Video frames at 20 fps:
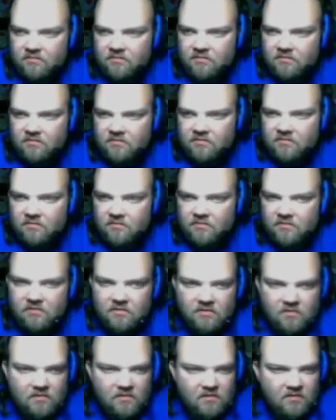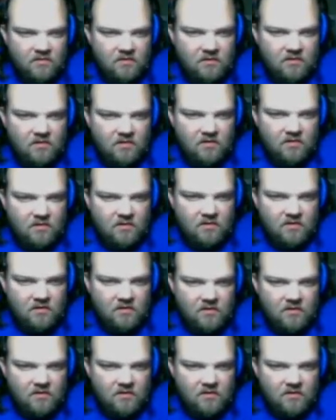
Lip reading: Nobody speaks.